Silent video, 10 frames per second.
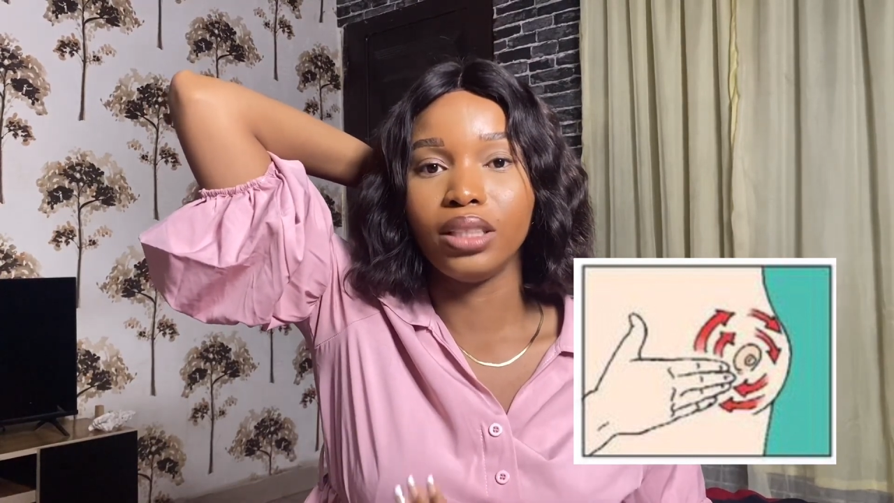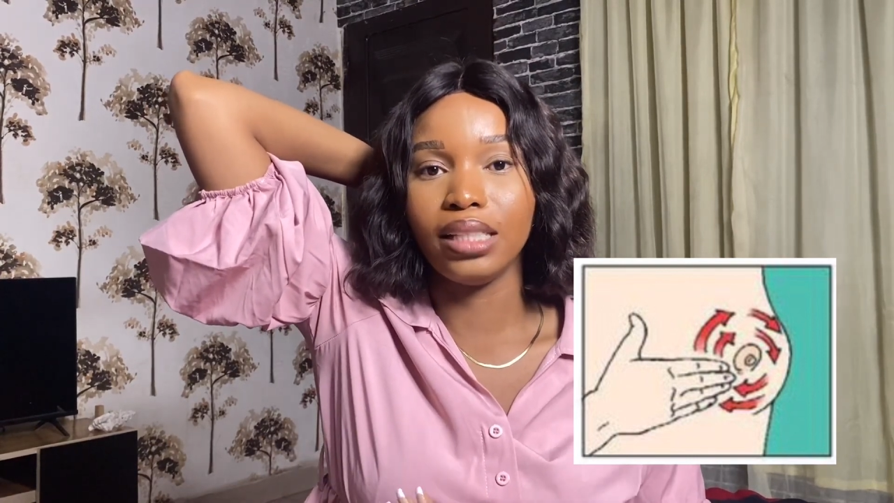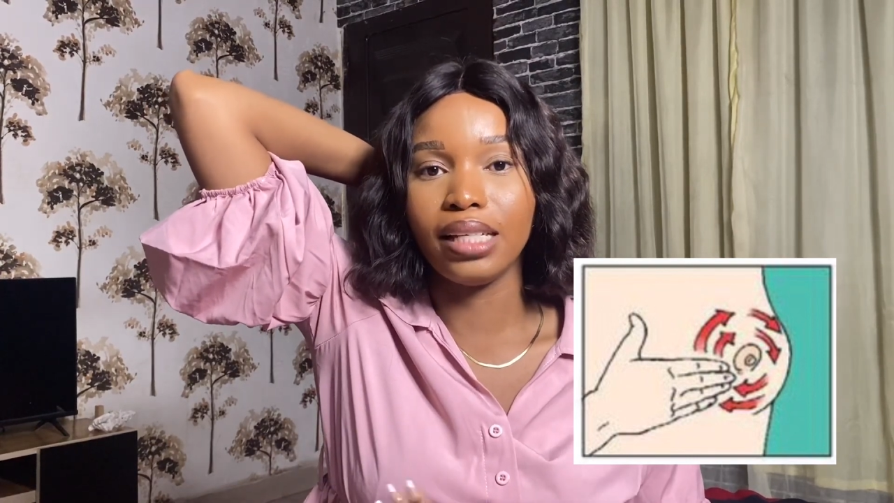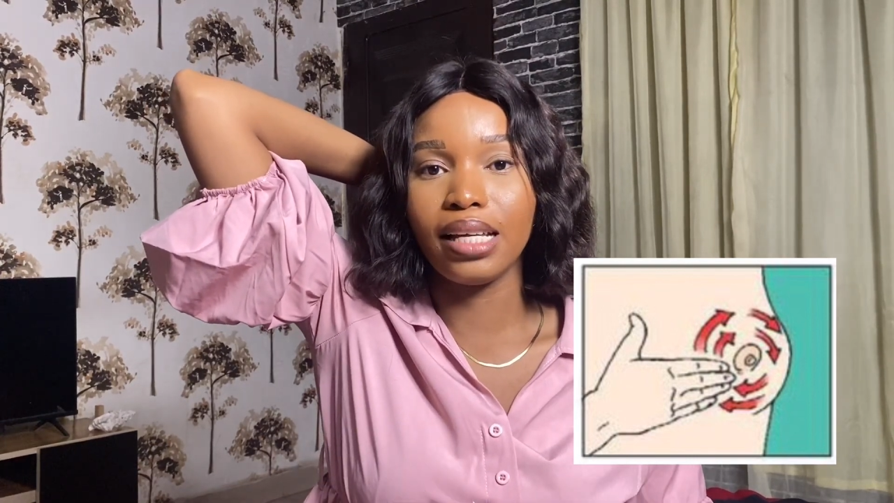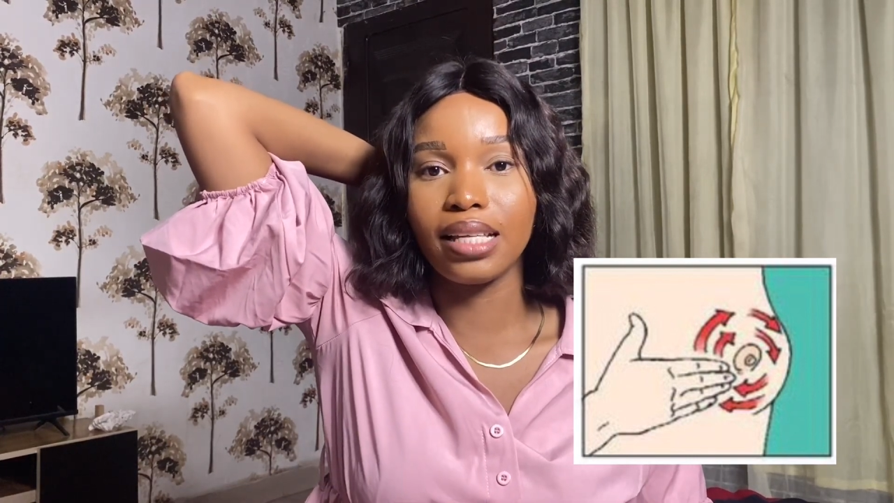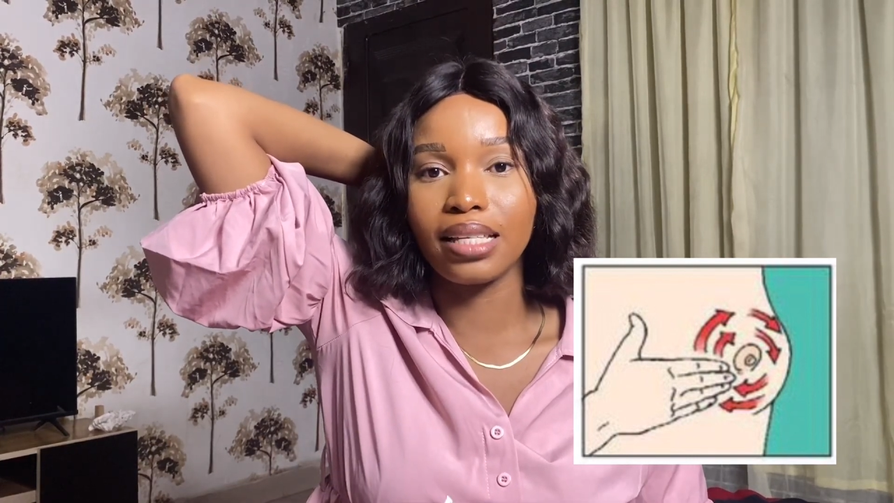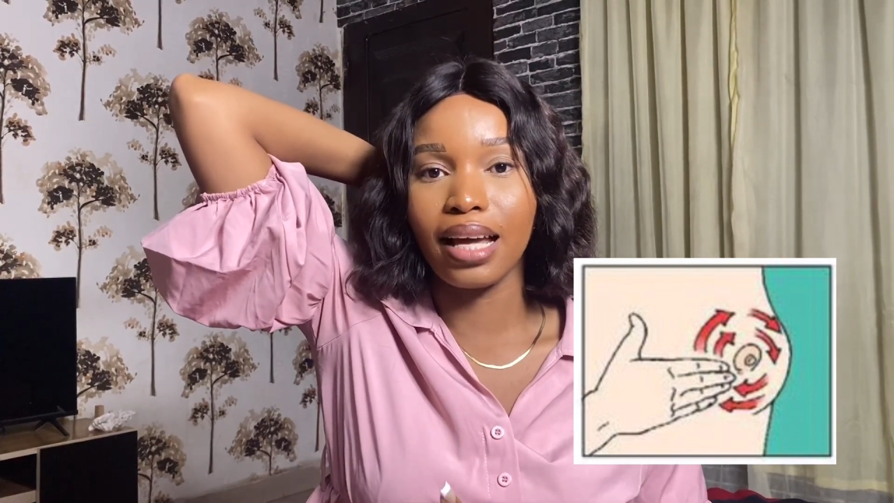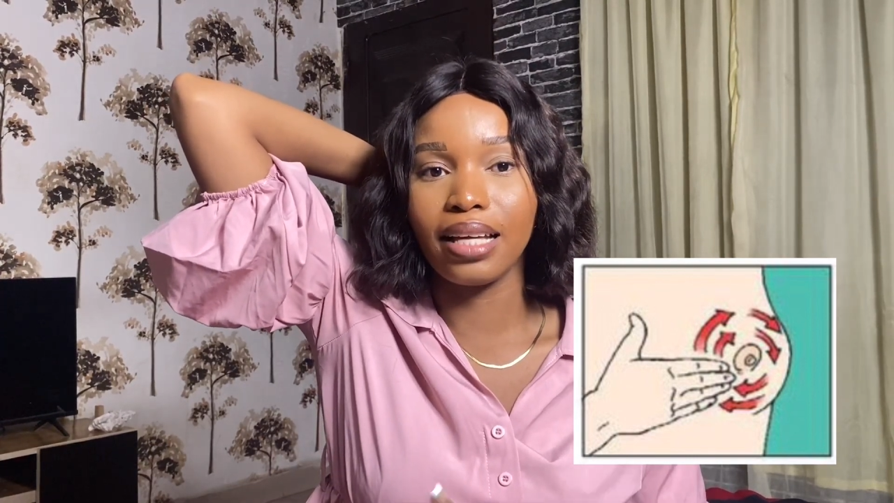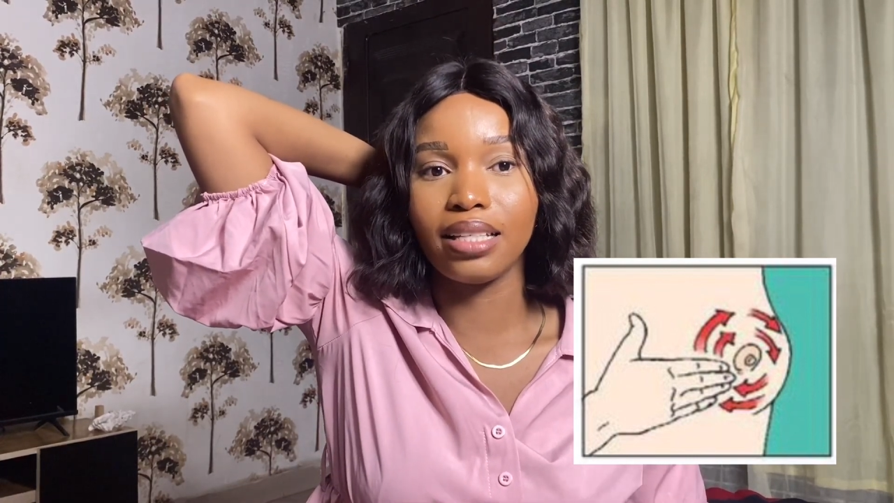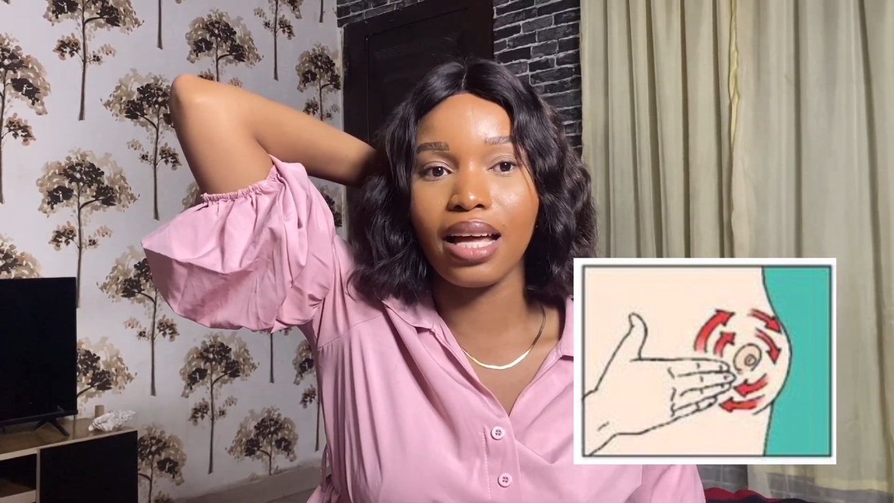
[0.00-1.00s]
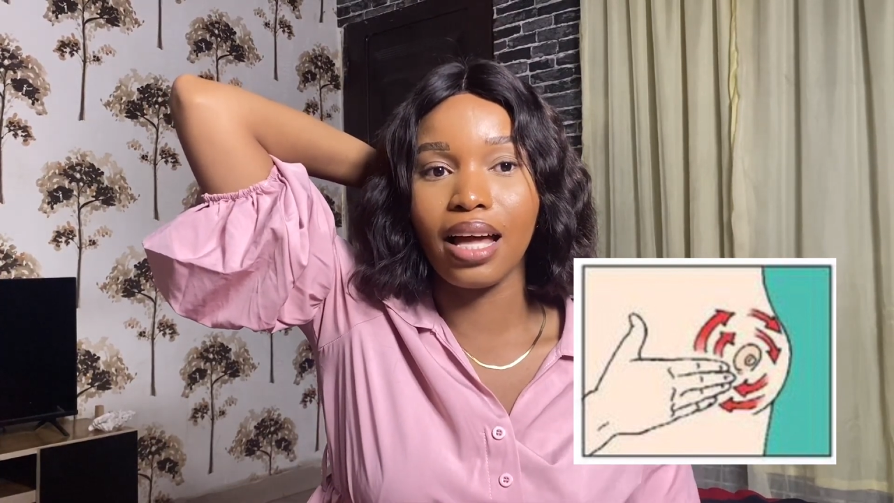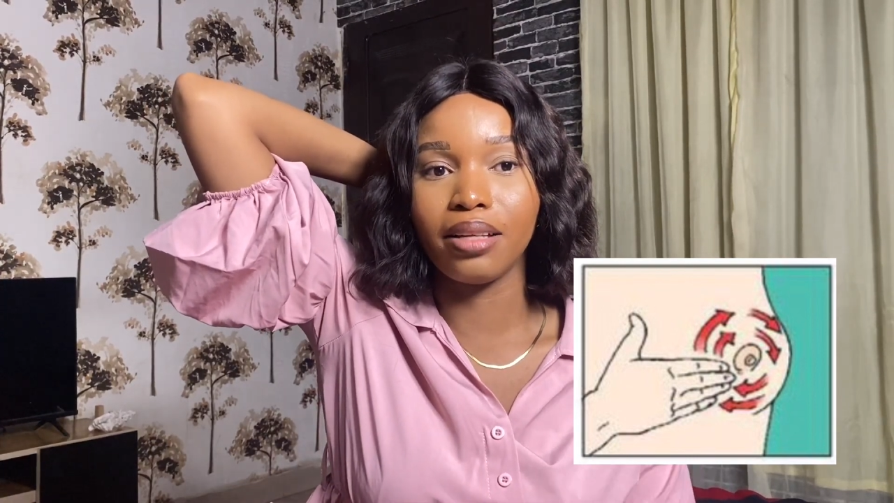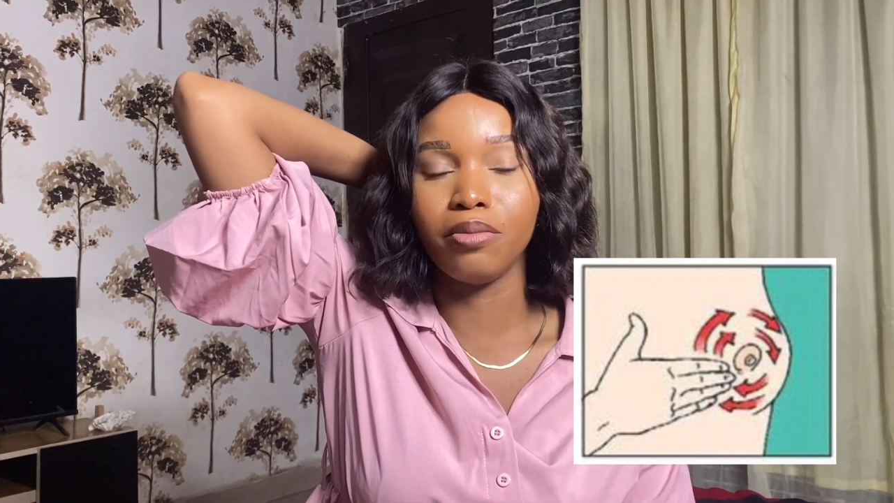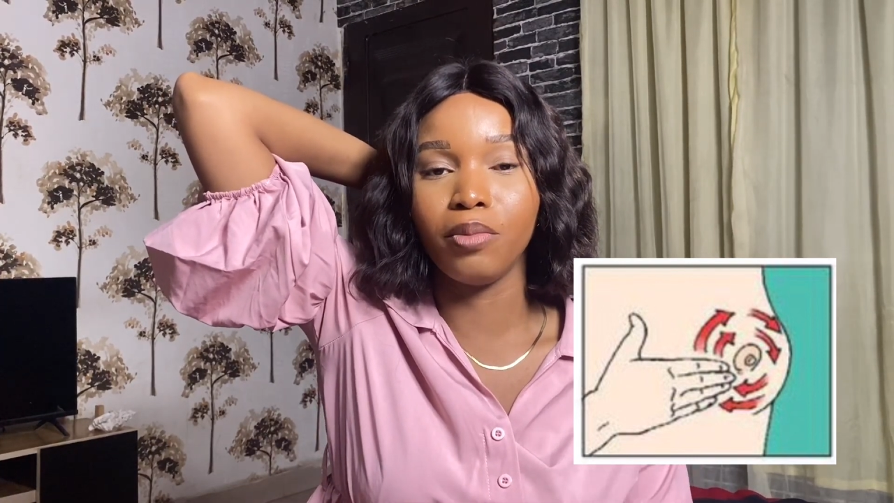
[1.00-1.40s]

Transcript: the inside and